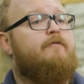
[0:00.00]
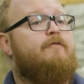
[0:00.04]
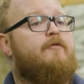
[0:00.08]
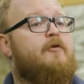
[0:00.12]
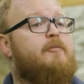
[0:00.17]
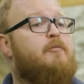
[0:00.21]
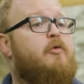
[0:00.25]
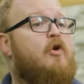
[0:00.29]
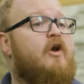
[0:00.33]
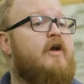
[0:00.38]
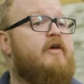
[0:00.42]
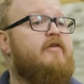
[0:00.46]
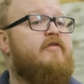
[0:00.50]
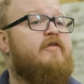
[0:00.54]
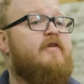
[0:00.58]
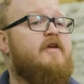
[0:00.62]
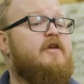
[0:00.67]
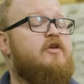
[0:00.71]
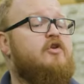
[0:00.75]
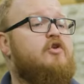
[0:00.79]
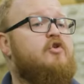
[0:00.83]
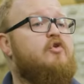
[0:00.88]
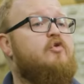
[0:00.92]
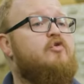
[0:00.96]
For
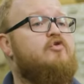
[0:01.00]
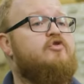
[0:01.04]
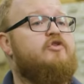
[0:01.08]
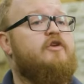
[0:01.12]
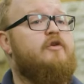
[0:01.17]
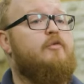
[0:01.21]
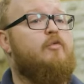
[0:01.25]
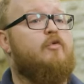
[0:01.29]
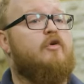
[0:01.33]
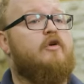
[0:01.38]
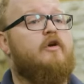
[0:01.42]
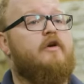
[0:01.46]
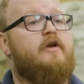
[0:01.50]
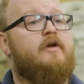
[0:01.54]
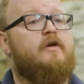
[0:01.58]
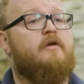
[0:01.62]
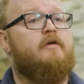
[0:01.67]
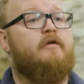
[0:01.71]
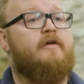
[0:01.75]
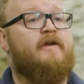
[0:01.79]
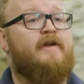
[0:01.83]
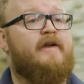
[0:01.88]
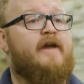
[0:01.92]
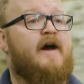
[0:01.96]
pricing, usually we're
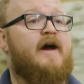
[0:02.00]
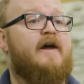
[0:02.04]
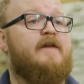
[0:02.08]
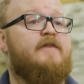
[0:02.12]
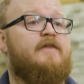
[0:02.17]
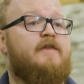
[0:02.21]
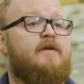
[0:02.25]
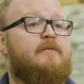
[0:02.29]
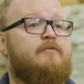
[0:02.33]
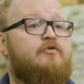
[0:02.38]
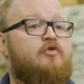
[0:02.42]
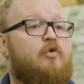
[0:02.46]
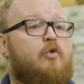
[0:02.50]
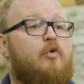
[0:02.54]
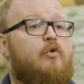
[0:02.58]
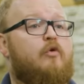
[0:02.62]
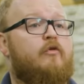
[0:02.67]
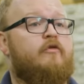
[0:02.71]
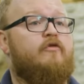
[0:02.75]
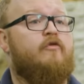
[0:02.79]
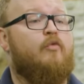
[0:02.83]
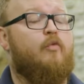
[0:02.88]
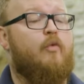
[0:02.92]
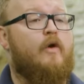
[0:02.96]
gonna guide them
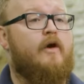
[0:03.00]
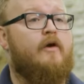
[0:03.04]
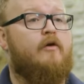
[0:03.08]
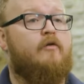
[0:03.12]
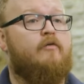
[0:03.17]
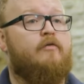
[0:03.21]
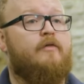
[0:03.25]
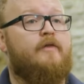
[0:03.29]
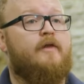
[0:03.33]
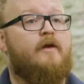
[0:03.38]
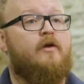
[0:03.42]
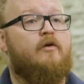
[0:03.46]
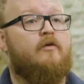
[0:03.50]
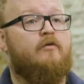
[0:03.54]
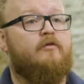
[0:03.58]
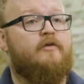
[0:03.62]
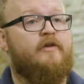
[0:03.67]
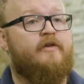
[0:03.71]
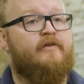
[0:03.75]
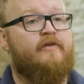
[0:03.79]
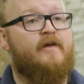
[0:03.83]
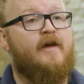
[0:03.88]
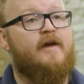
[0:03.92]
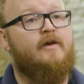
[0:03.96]
towards where their
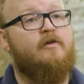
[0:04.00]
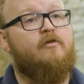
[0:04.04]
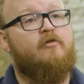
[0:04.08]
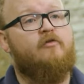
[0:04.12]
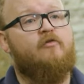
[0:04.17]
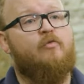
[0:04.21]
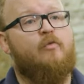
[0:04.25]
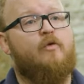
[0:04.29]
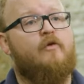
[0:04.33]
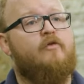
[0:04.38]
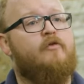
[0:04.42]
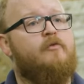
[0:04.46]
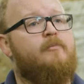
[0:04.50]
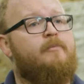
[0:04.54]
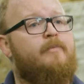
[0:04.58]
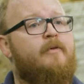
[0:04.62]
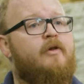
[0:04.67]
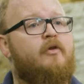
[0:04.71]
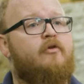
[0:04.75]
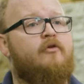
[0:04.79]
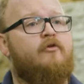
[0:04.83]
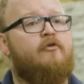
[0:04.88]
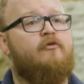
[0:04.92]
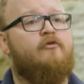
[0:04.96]
designers, where their
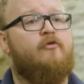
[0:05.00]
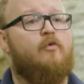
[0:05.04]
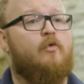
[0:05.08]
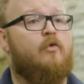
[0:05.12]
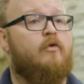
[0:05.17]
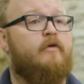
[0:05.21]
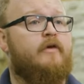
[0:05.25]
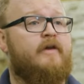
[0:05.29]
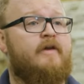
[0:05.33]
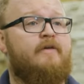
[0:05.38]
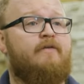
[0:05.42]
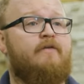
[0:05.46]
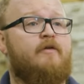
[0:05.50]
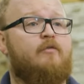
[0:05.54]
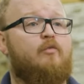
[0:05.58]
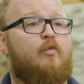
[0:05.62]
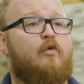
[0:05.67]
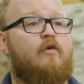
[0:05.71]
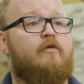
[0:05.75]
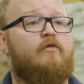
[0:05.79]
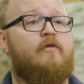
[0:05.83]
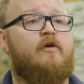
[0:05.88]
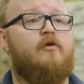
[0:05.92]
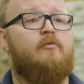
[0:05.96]
builders, or even
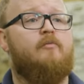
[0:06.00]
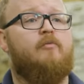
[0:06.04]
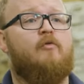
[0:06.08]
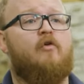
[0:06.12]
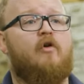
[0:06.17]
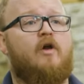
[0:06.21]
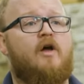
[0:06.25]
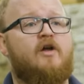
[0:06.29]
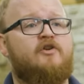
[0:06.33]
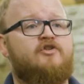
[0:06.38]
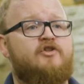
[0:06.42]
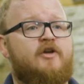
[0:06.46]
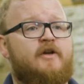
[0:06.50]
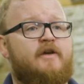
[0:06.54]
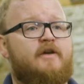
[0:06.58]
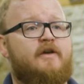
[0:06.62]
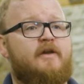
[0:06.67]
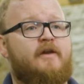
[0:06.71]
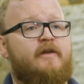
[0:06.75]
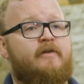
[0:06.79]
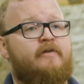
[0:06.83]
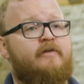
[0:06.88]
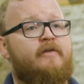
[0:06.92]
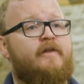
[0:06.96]
where their project
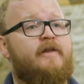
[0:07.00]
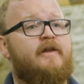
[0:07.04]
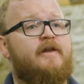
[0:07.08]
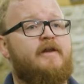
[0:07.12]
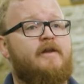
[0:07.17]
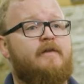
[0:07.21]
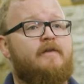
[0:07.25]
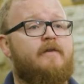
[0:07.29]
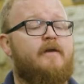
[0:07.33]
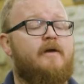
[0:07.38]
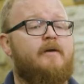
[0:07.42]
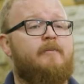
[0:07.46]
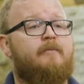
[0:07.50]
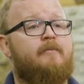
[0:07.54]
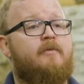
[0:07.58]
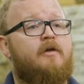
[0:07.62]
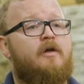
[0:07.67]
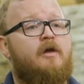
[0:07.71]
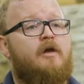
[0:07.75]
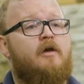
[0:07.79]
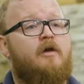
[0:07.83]
is leading them.